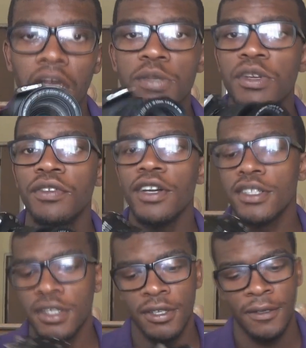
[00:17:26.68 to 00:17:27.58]
That's pretty
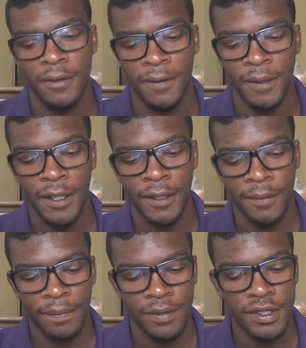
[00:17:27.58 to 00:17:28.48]
fast
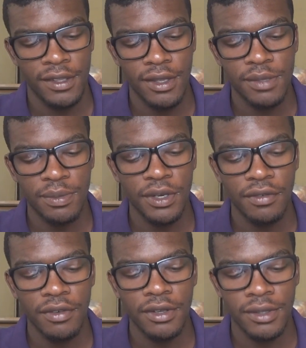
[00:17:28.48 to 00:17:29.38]
that's
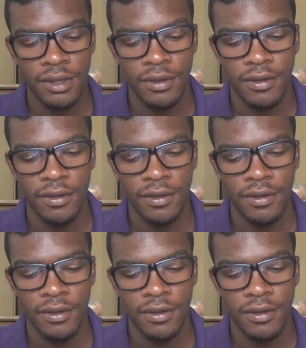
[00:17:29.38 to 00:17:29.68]
pretty fast